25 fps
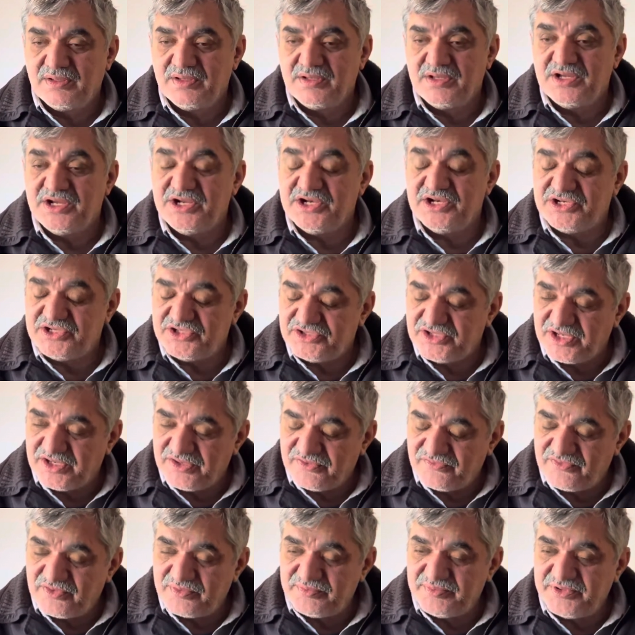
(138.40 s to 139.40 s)
It is an
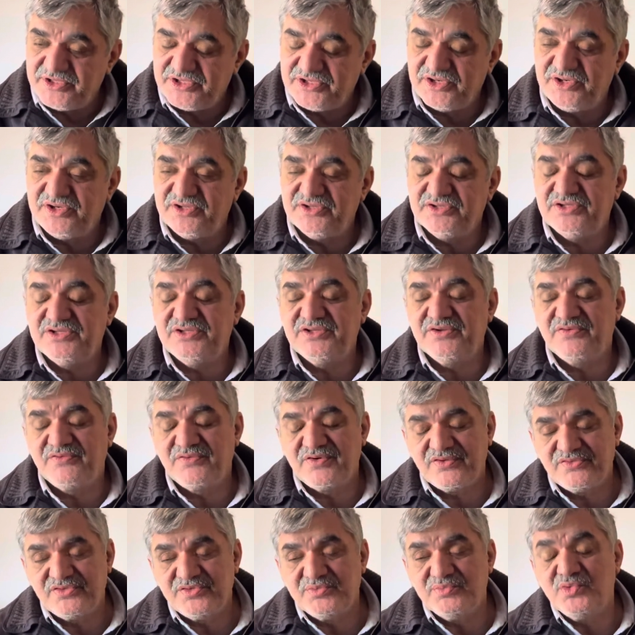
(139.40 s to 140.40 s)
inflammatory disease, one of
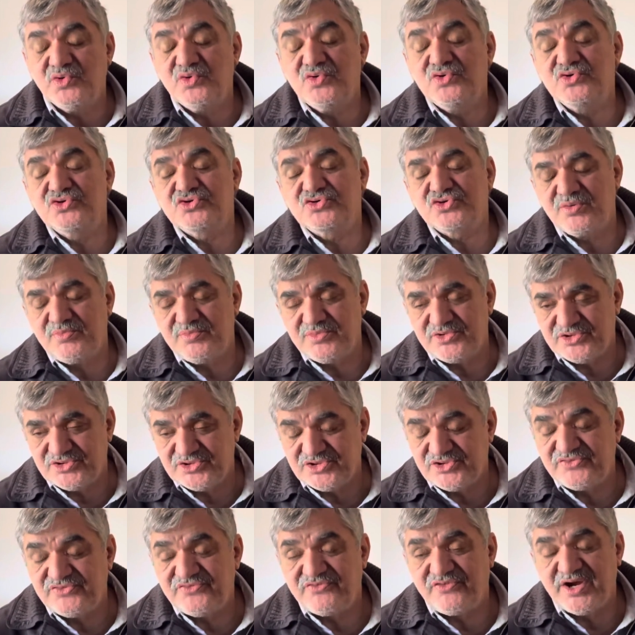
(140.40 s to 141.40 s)
the most common diseases
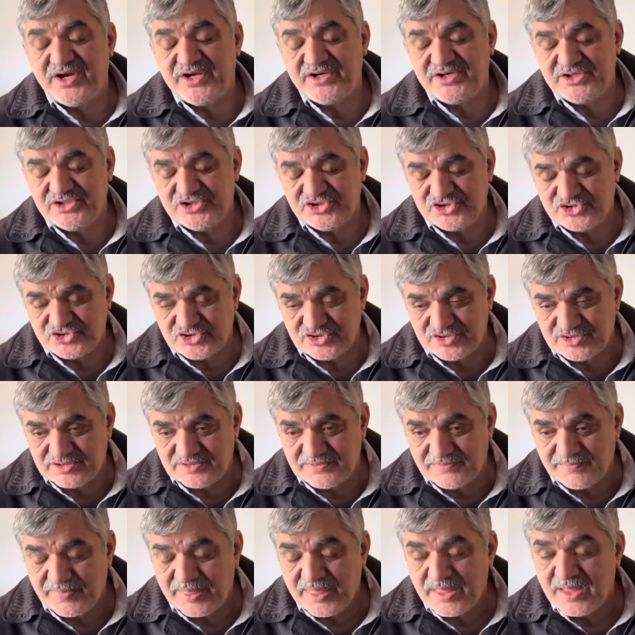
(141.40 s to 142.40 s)
found in children.
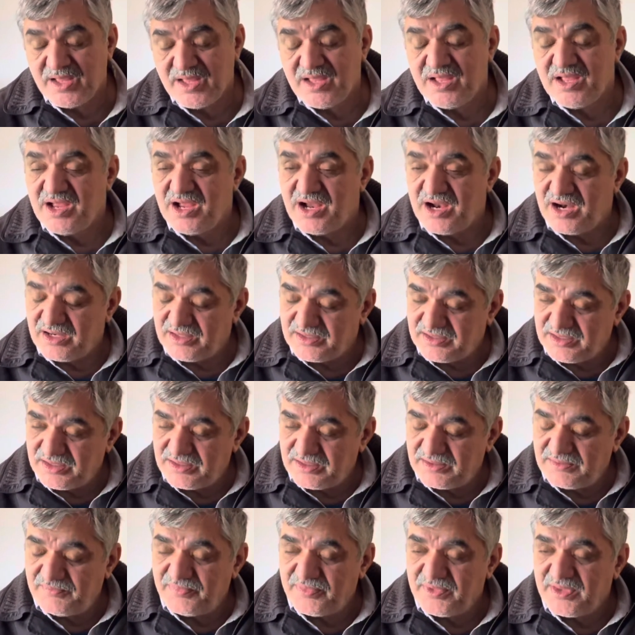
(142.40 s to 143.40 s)
And then,
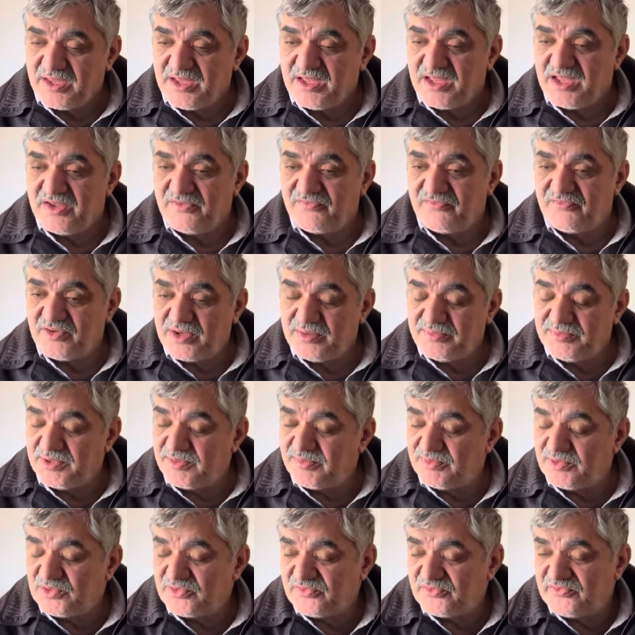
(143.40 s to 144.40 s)
if I'm able
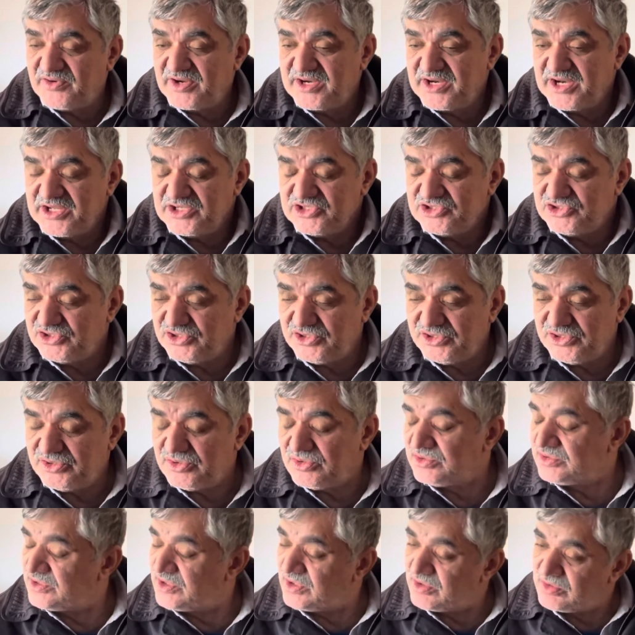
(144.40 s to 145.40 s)
to find IgE,
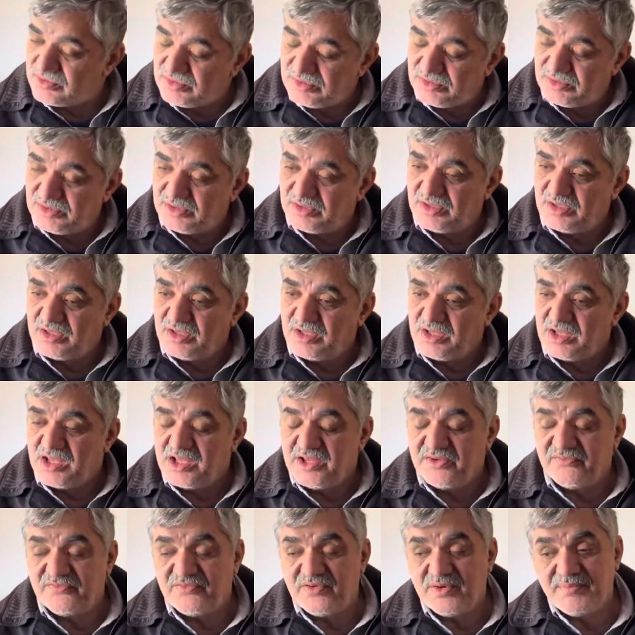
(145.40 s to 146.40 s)
okay, good.
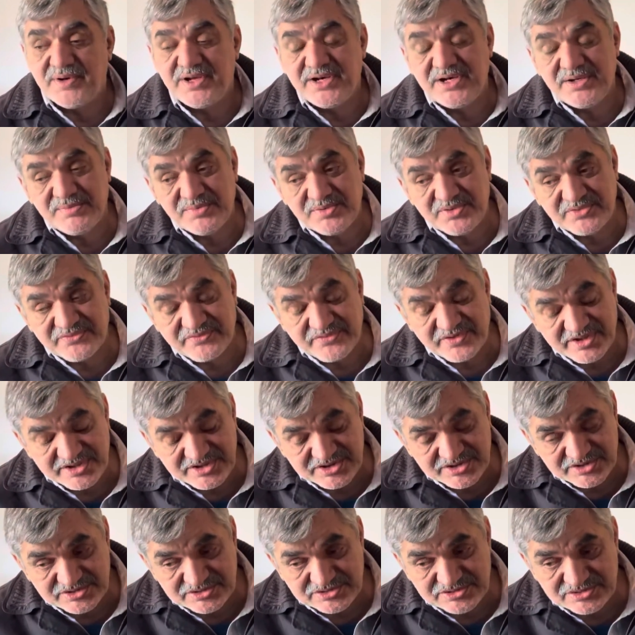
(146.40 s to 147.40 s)
If I'm unable to find
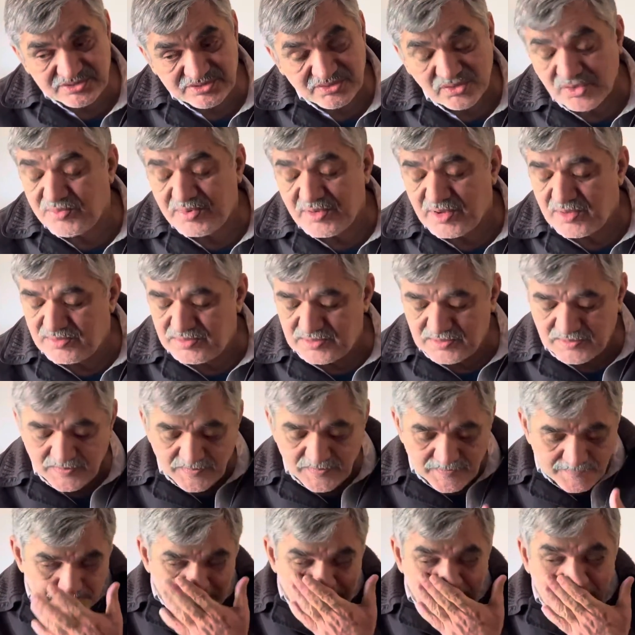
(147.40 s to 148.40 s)
IgE, no problem.
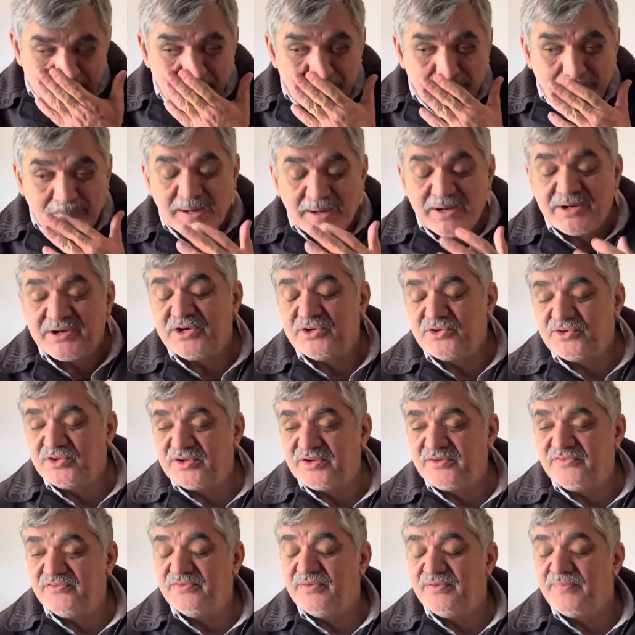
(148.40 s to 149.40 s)
I'll try to
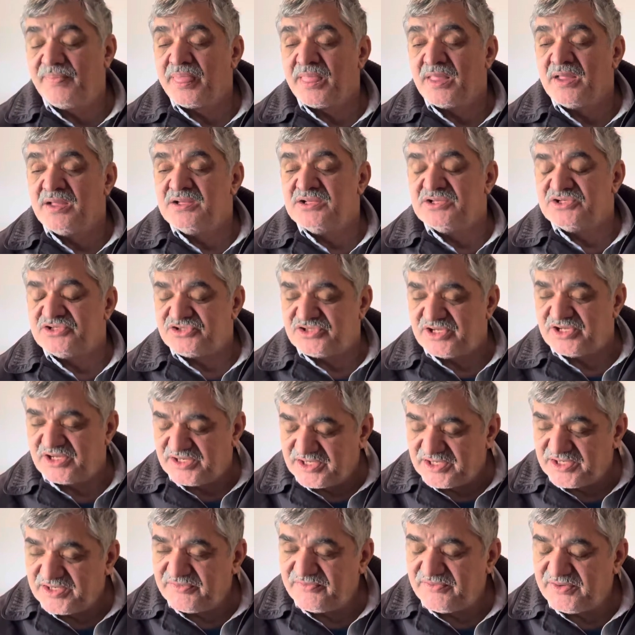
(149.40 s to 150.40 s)
give
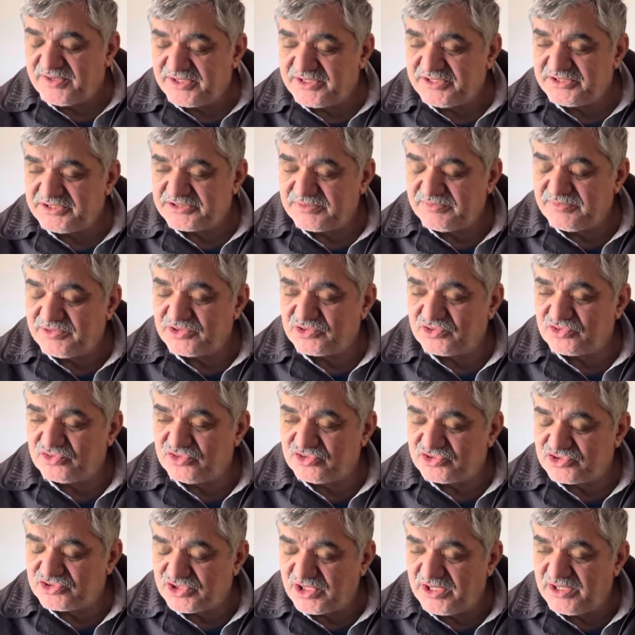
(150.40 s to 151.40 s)
sedative antihistaminic to the
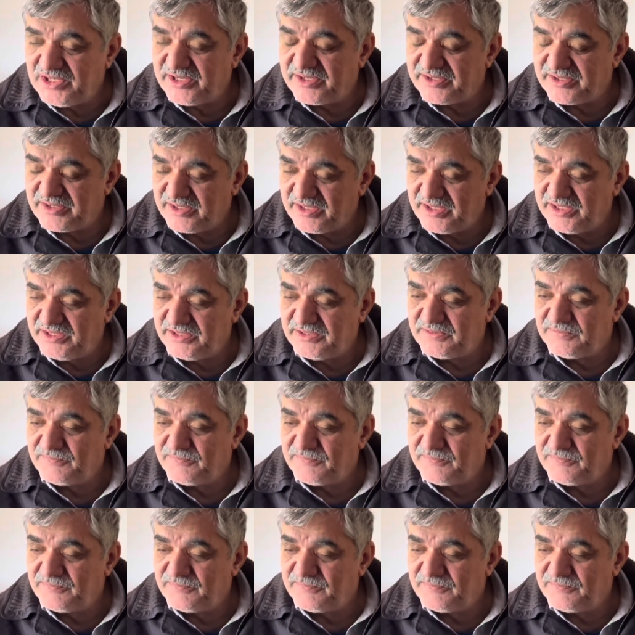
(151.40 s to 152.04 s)
child at night